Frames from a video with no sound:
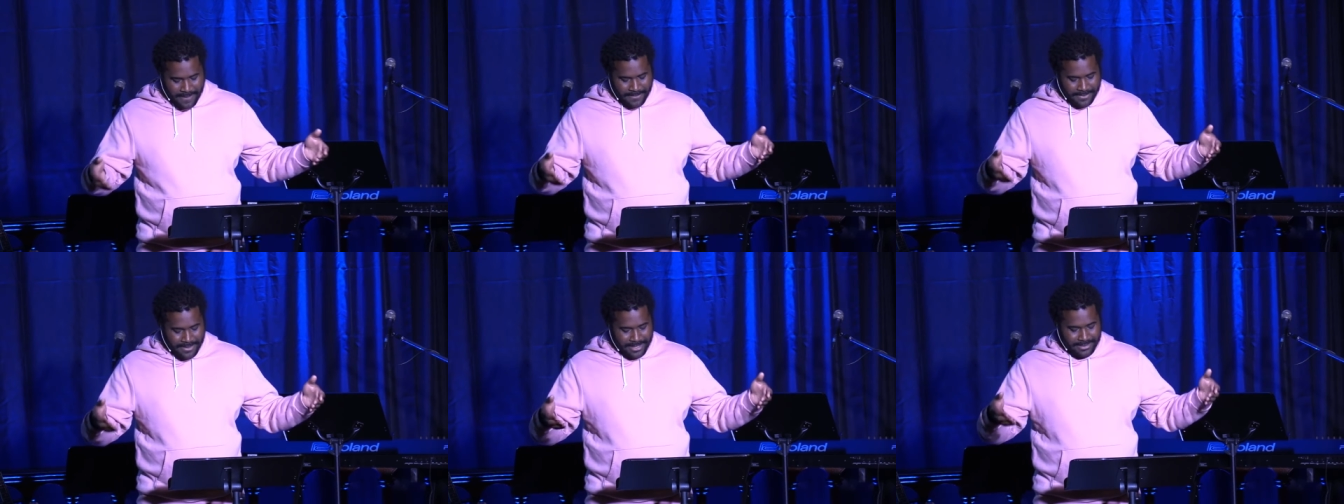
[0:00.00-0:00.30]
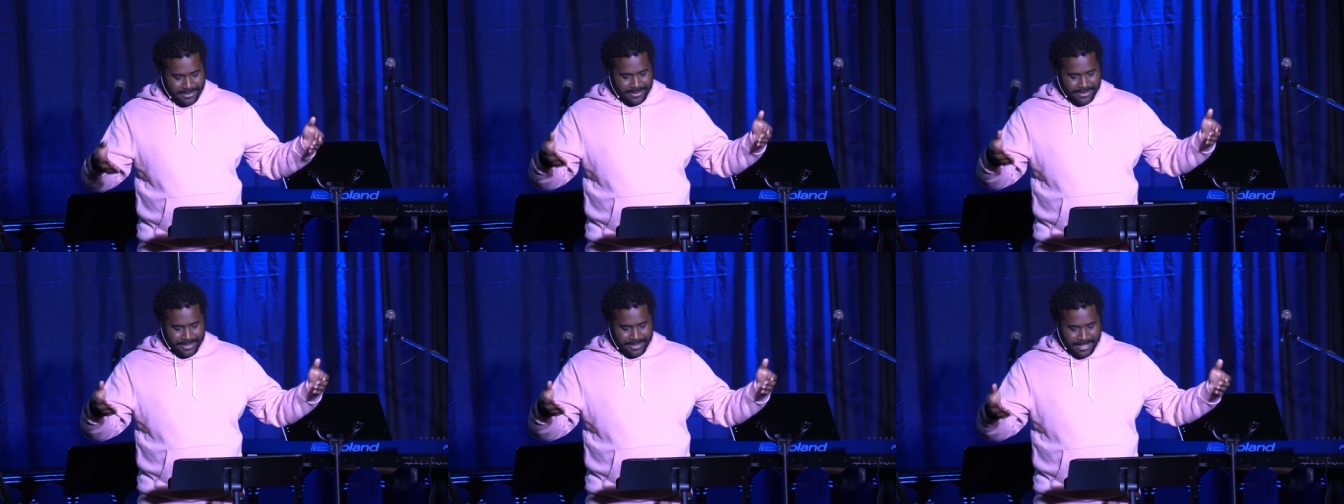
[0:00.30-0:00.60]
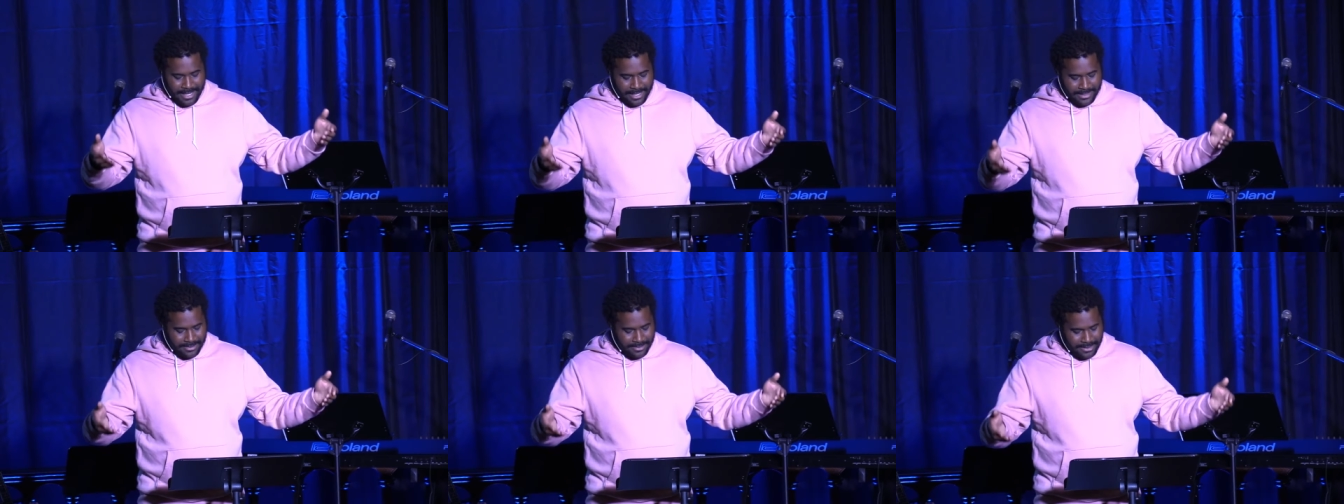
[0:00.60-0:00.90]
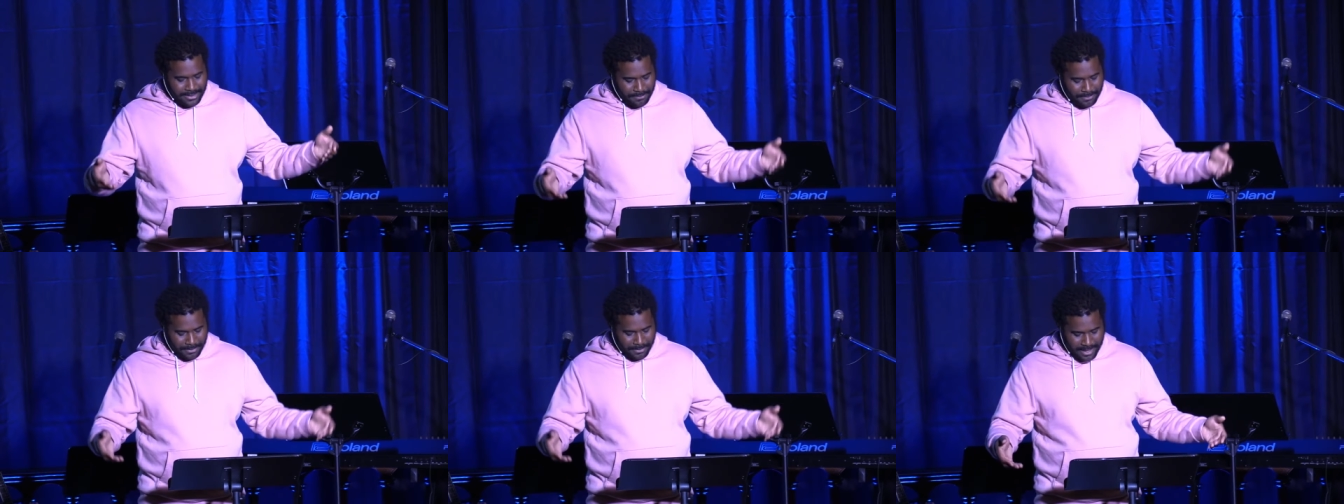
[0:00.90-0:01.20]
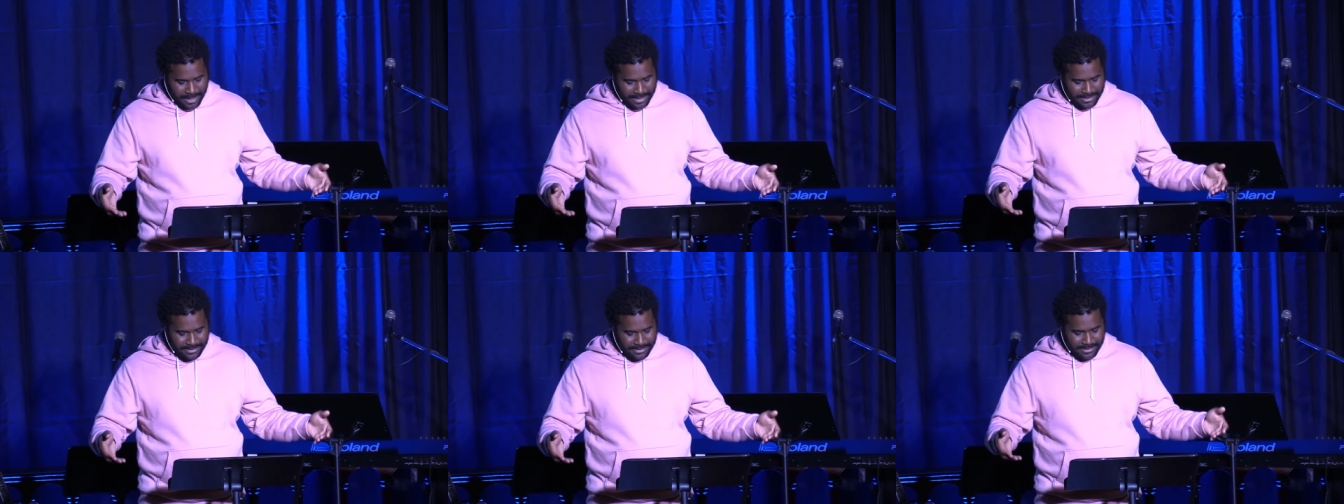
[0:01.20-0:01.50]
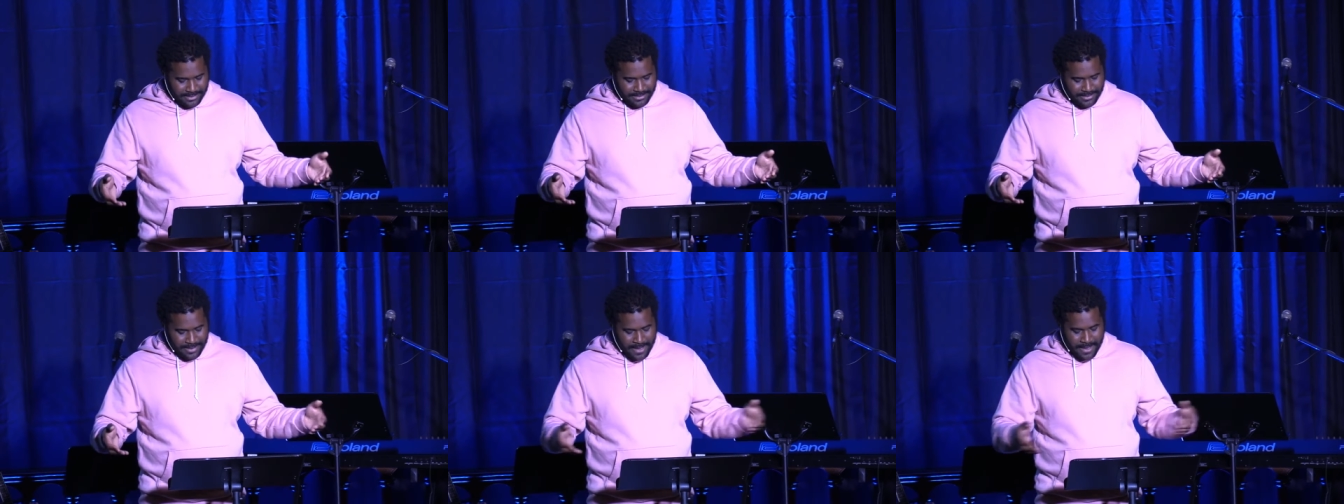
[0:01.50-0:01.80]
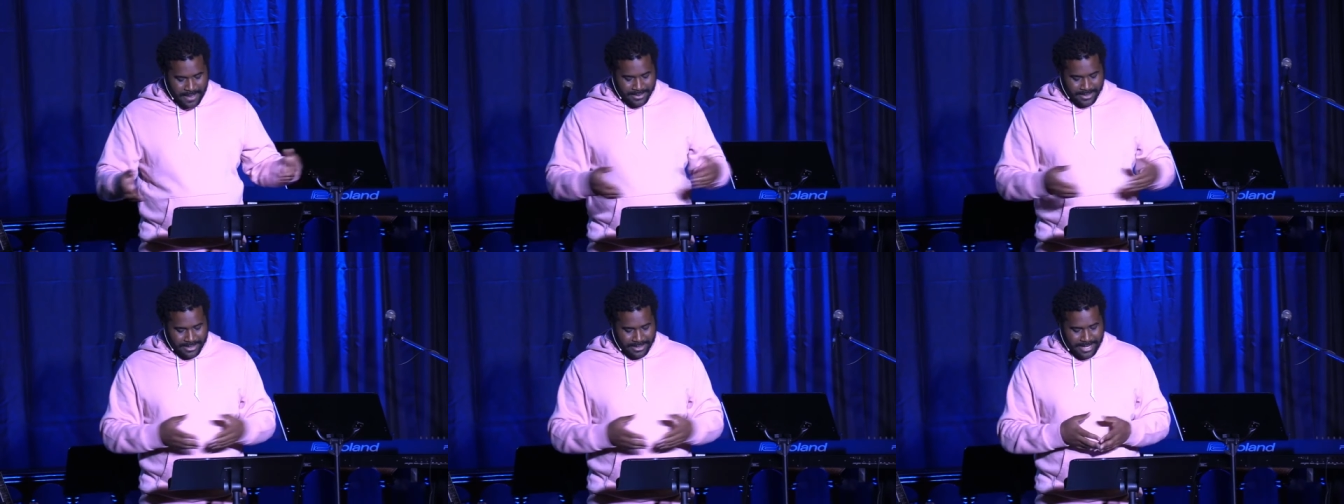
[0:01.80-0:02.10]
This is a desolate place.
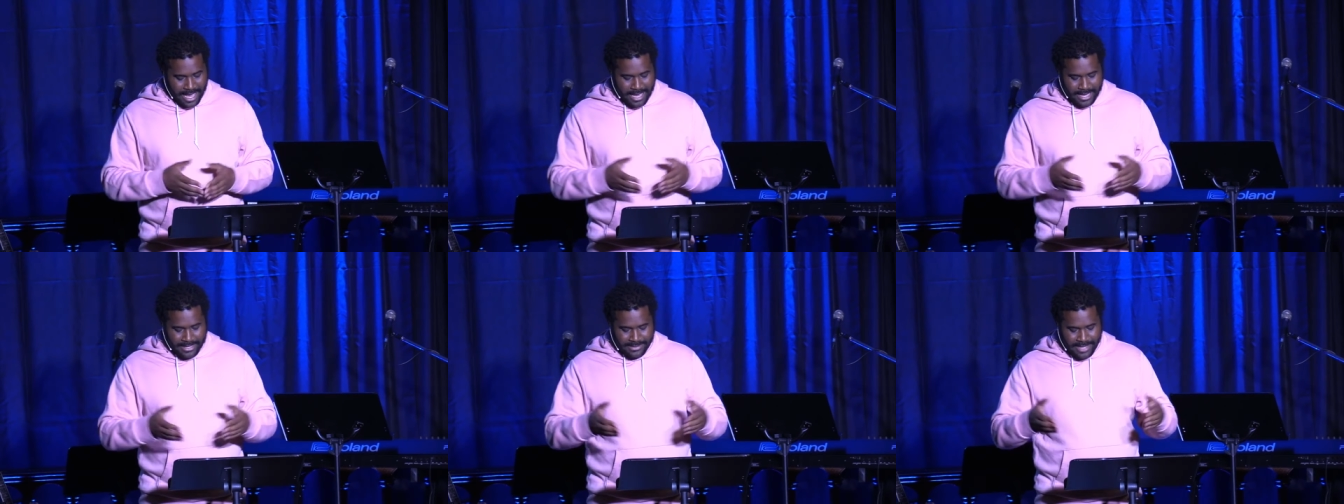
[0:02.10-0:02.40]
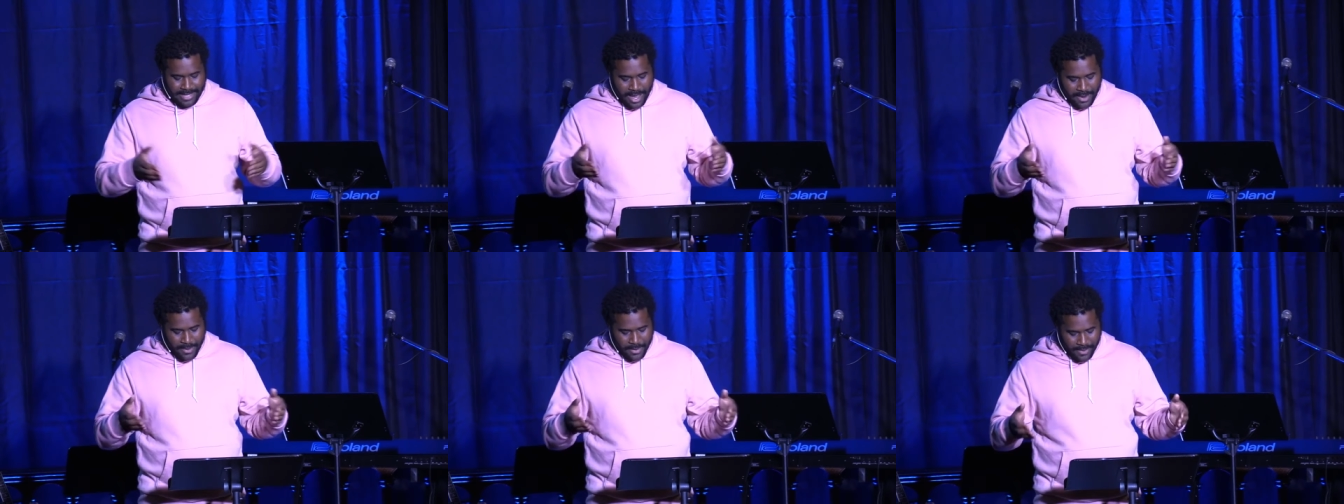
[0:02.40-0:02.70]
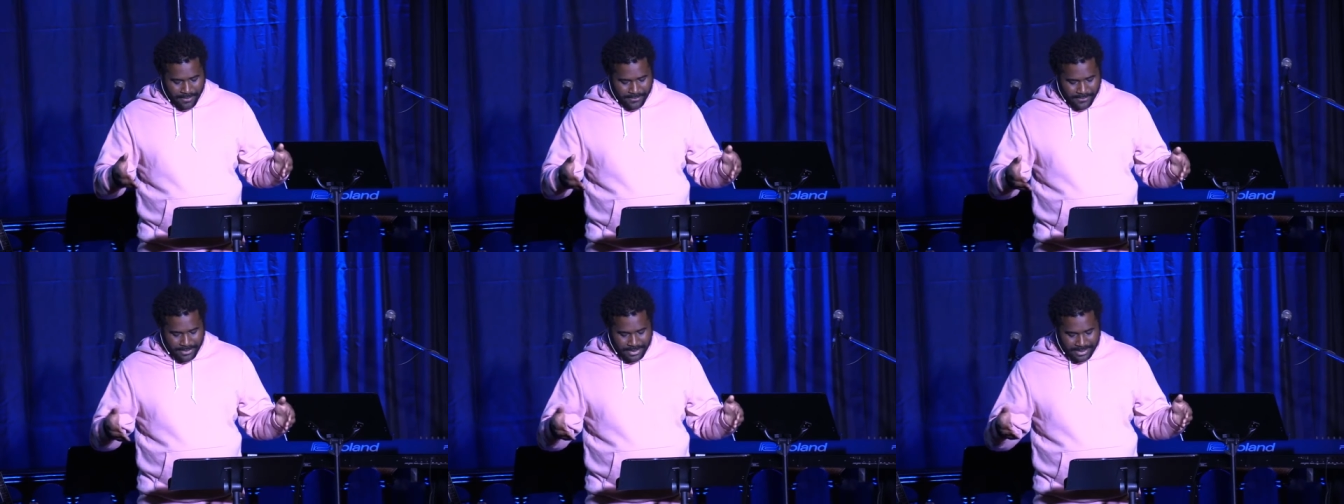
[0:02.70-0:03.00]
The day is now over.